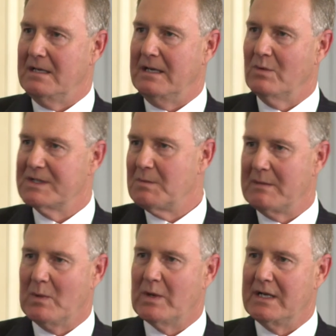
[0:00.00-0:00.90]
And what's my
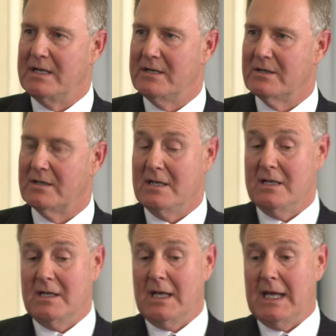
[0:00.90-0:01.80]
point here?
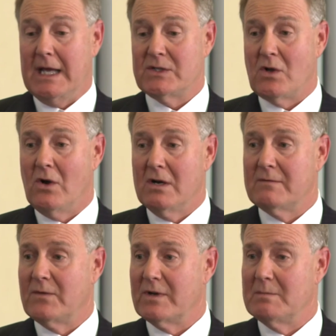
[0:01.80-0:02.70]
it's
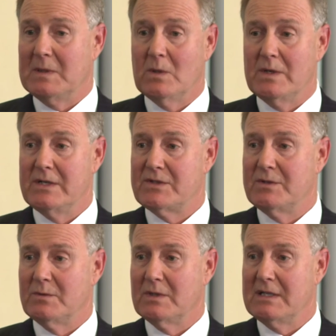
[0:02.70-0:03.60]
hard for employees
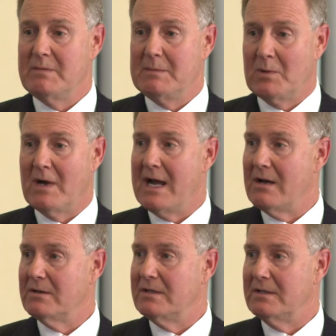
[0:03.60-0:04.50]
to really be
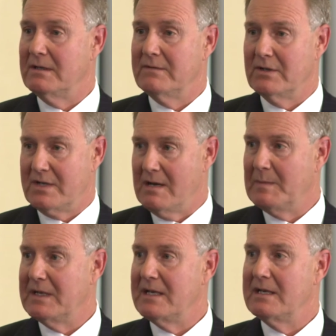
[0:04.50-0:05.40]
proud of their
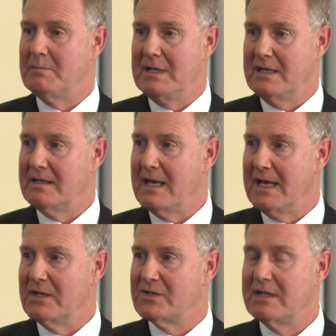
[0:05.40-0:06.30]
company and be
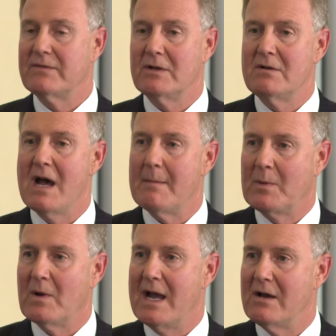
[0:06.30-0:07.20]
engaged if they're
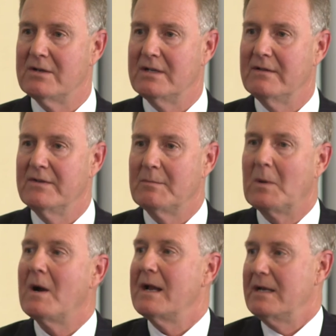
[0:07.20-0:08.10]
not proud of their
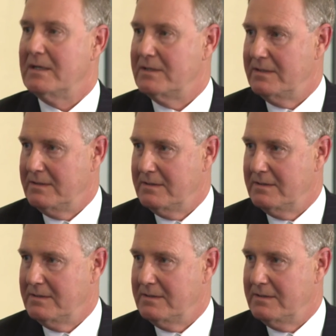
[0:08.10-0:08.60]
product.